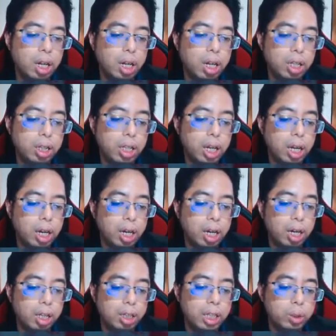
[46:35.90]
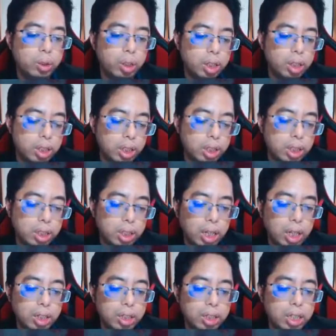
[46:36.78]
This one
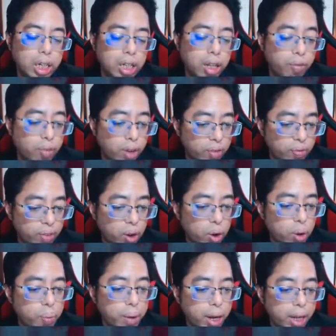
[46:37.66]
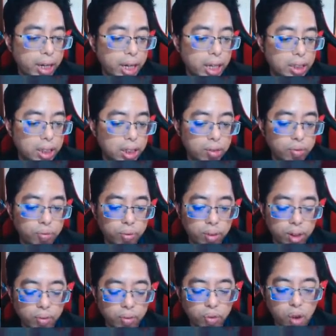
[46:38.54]
is created from the flower, but it doesn't
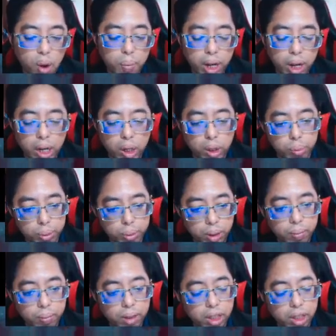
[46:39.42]
form an endosperm.